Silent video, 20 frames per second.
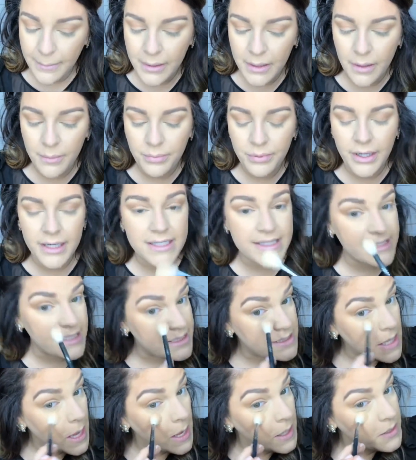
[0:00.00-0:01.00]
I'm going to press
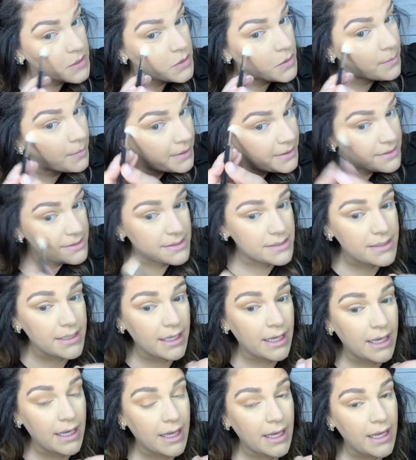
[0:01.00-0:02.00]
this into my
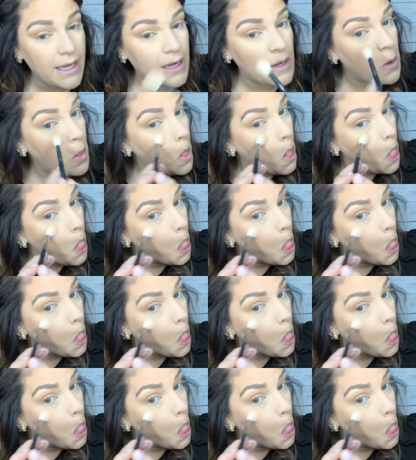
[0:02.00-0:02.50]
skin.